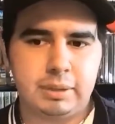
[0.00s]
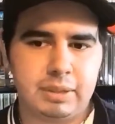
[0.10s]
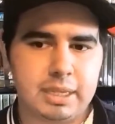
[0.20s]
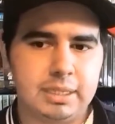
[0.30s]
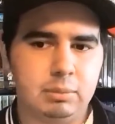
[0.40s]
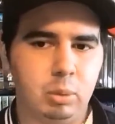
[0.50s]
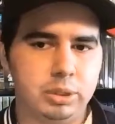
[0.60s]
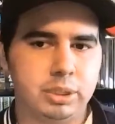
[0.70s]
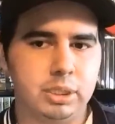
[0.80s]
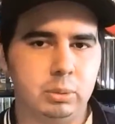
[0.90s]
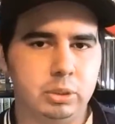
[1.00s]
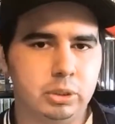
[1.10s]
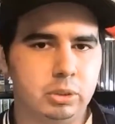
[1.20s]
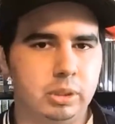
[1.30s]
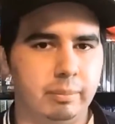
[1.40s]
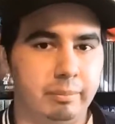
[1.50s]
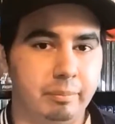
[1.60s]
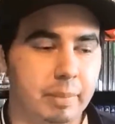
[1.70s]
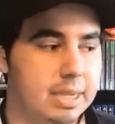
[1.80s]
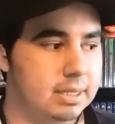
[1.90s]
if they did more sequels to their
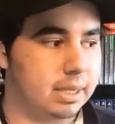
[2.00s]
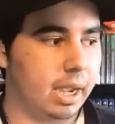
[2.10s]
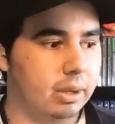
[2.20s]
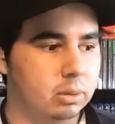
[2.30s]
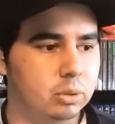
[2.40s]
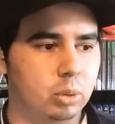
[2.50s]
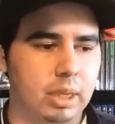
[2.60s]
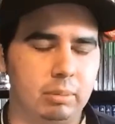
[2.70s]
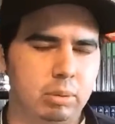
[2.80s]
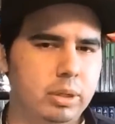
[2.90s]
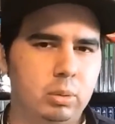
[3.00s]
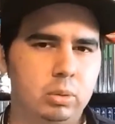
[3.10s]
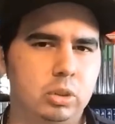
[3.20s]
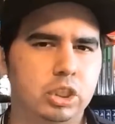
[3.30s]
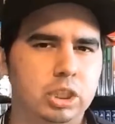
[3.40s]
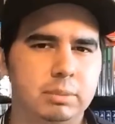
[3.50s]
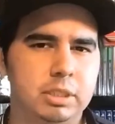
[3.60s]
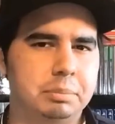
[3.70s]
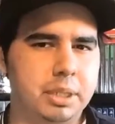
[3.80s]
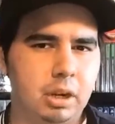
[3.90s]
main titles or like prequels or some
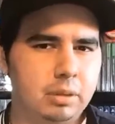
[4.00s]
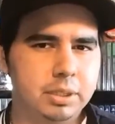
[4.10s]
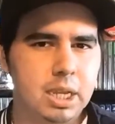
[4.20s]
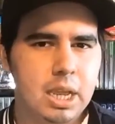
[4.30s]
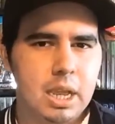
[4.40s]
spin-offs,